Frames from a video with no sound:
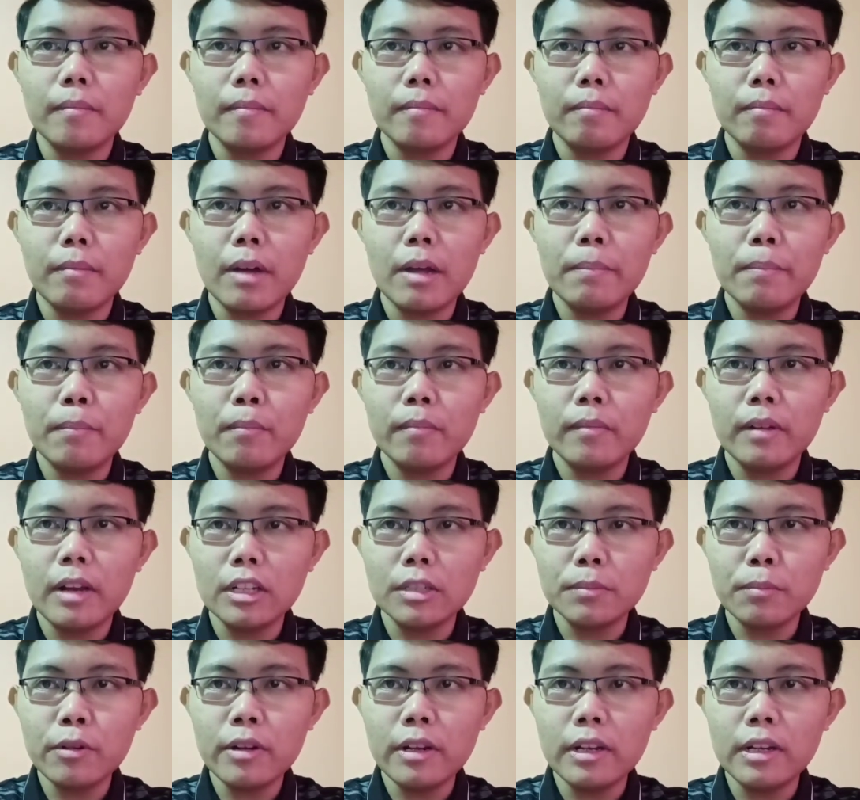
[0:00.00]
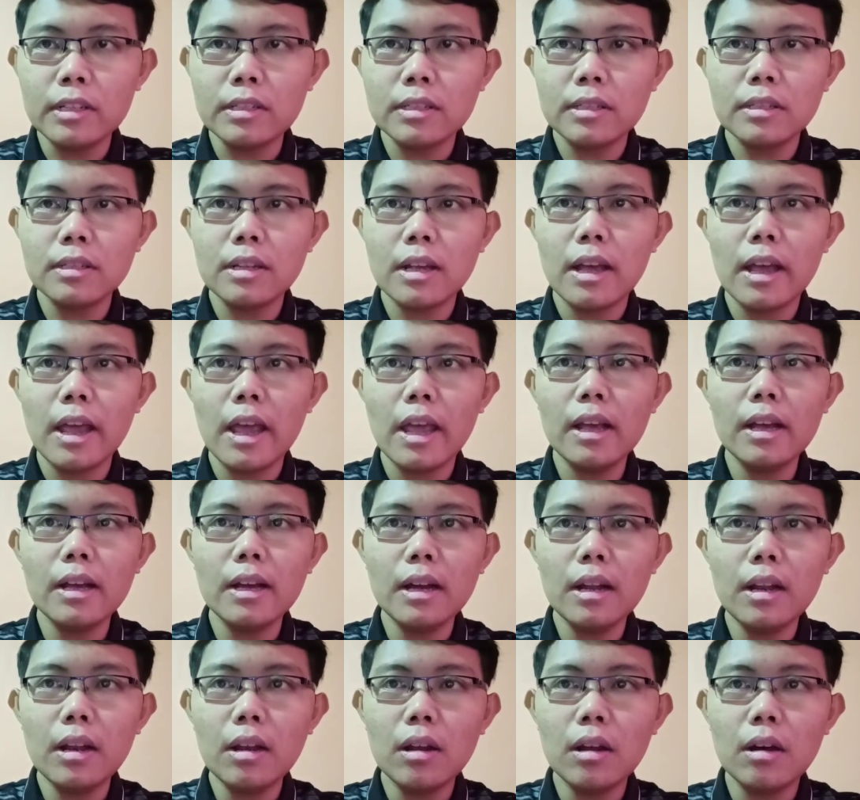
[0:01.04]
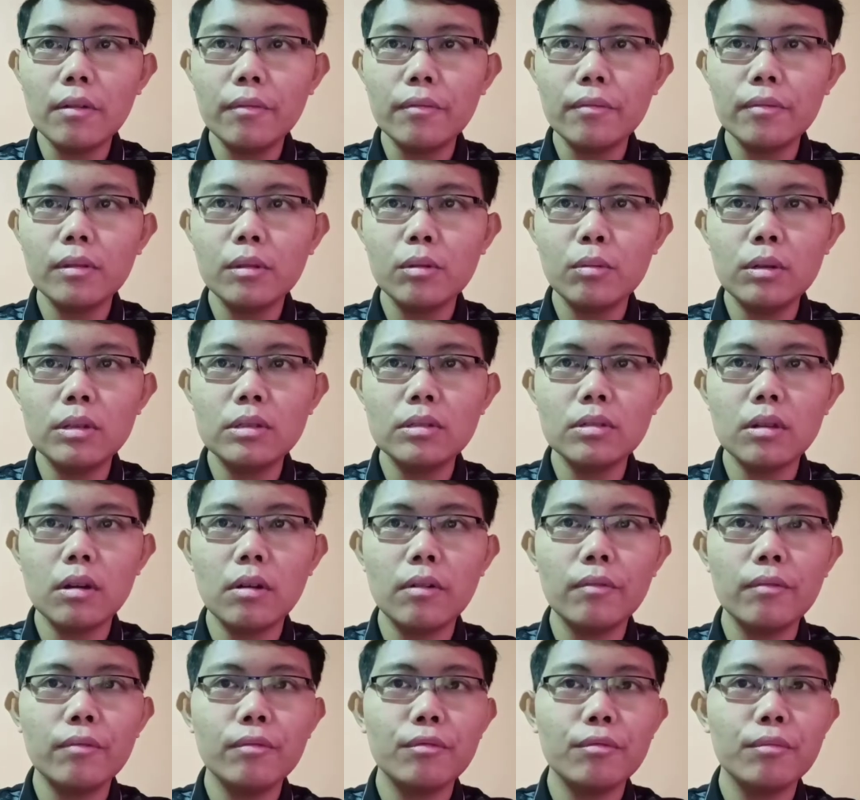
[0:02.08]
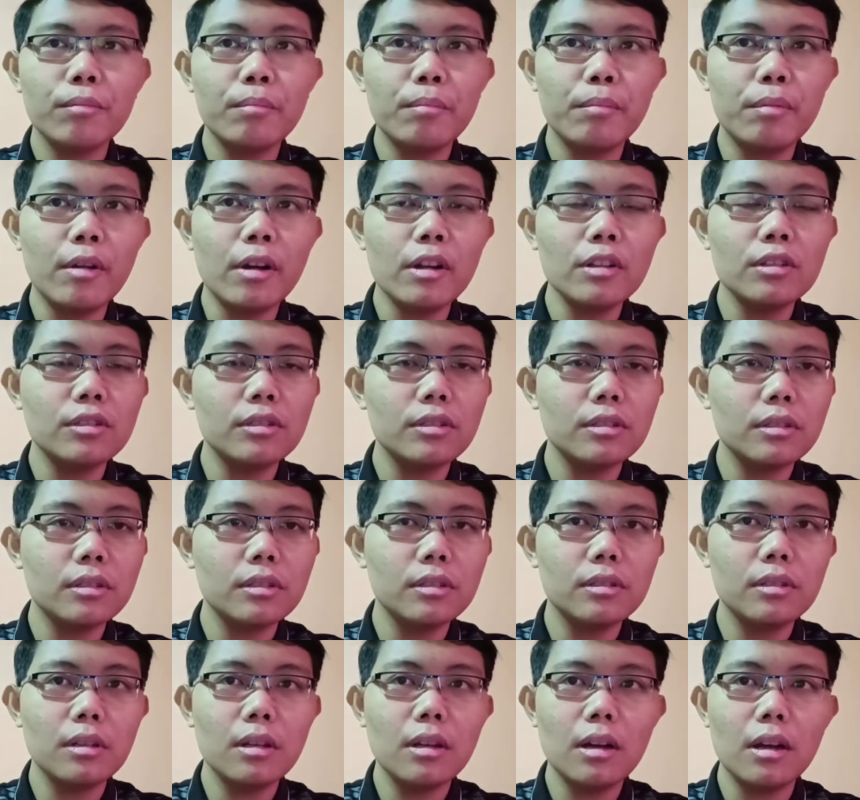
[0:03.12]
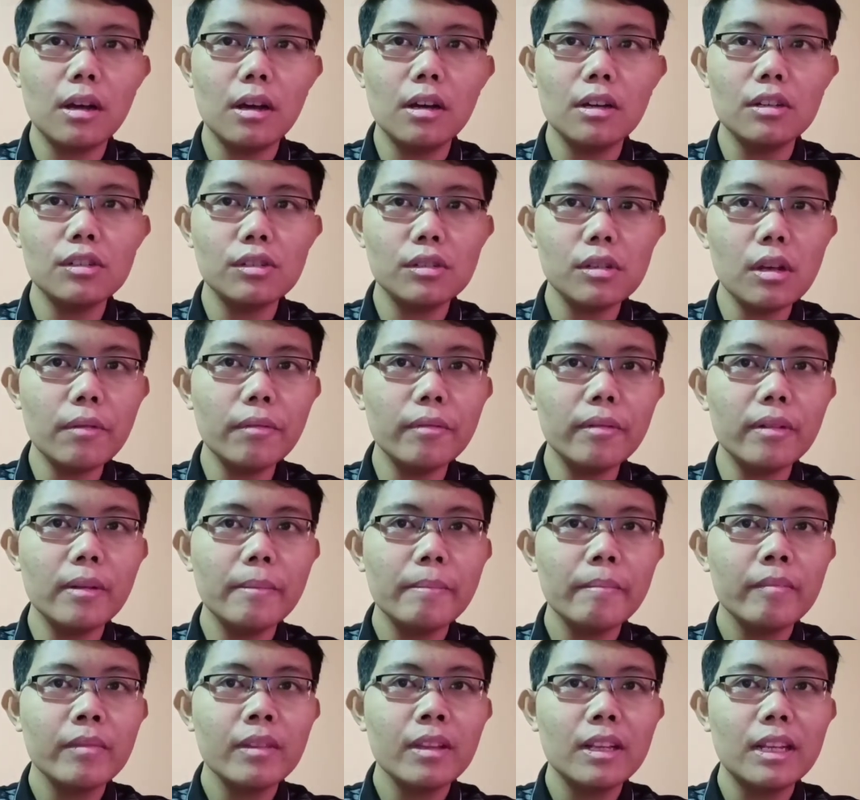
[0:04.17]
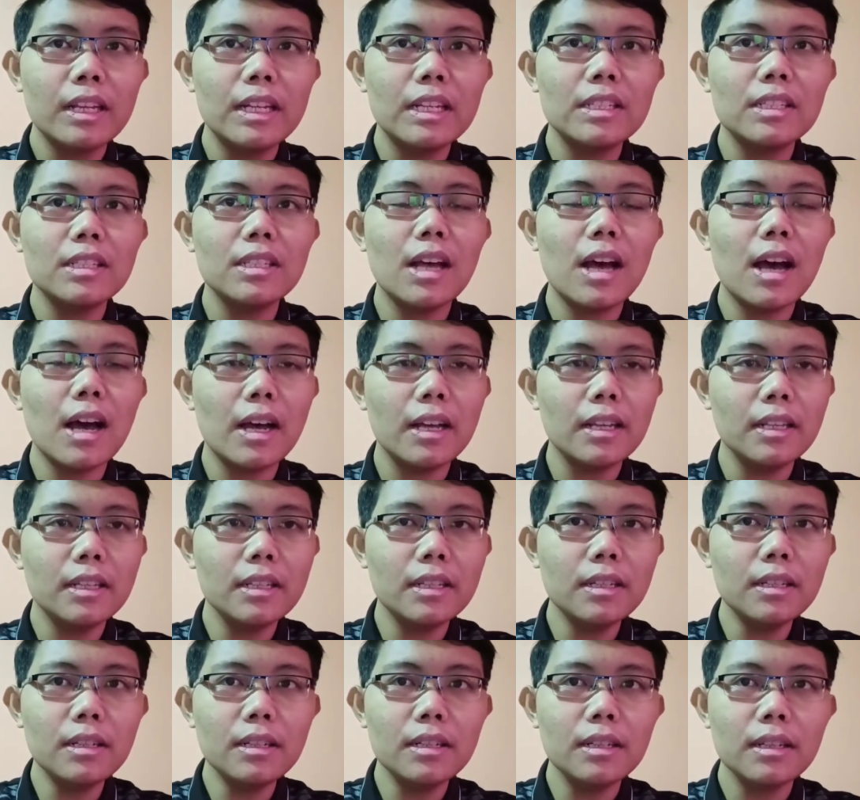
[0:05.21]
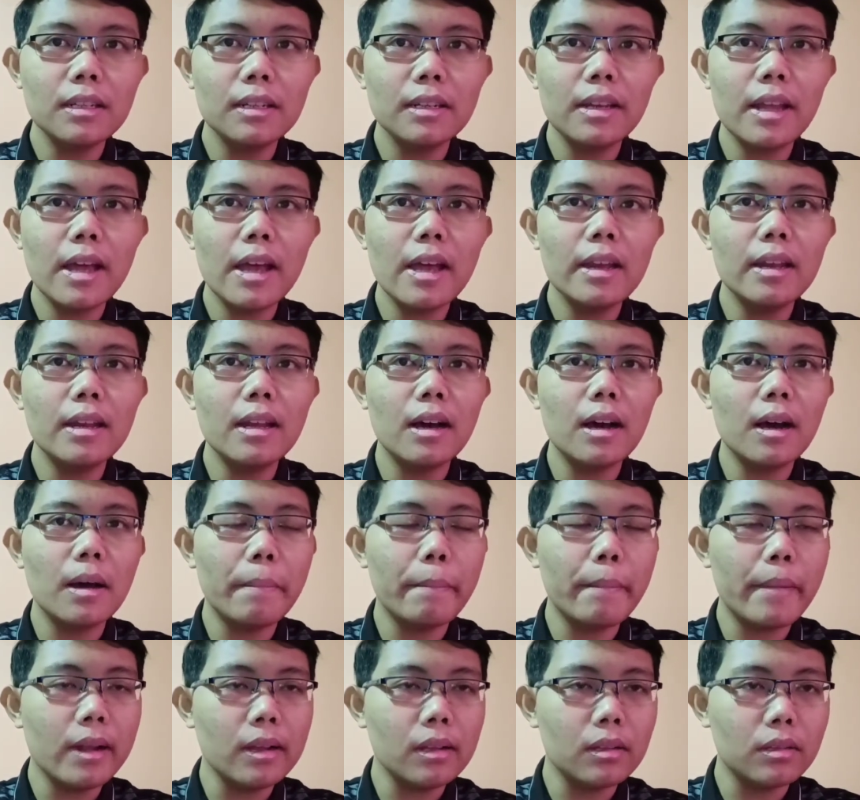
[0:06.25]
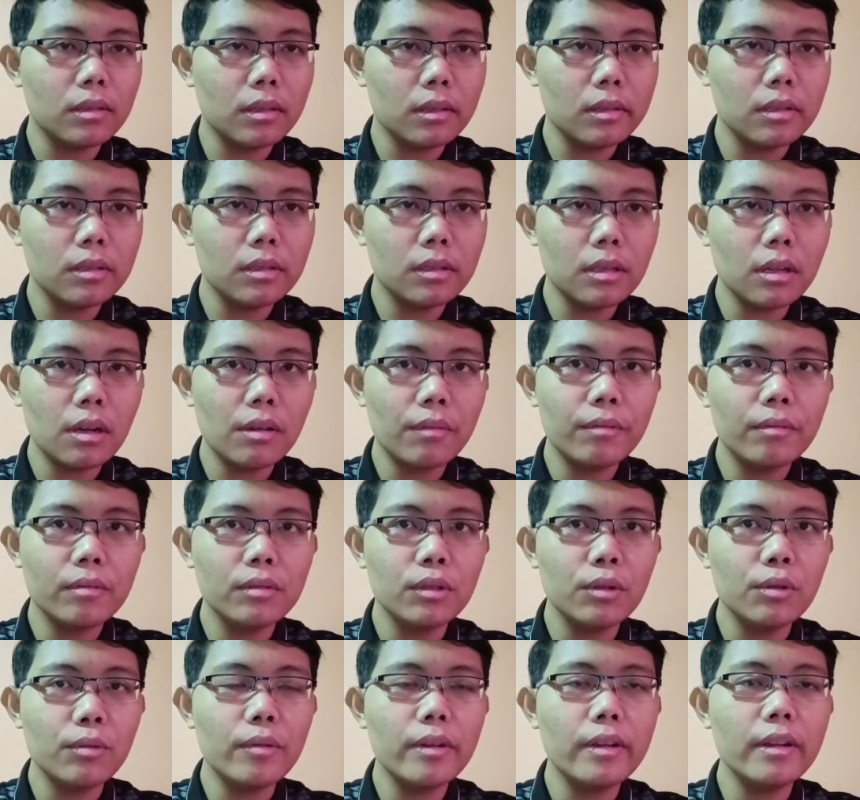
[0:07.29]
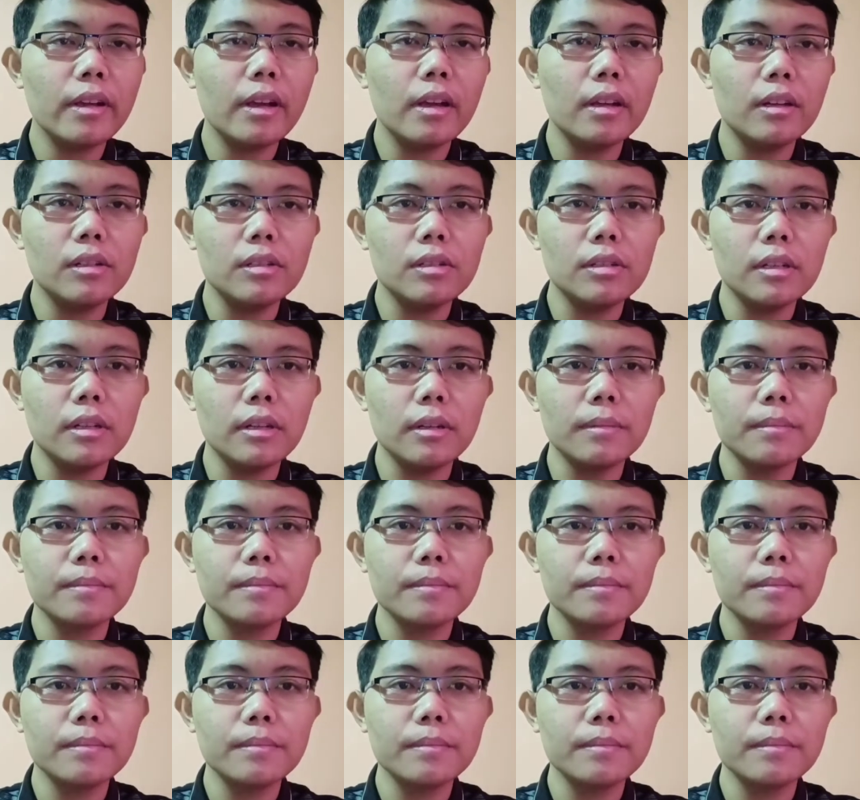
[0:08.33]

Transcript: My next point is angle of twist of brush shaft is higher than mild steel shaft during addition.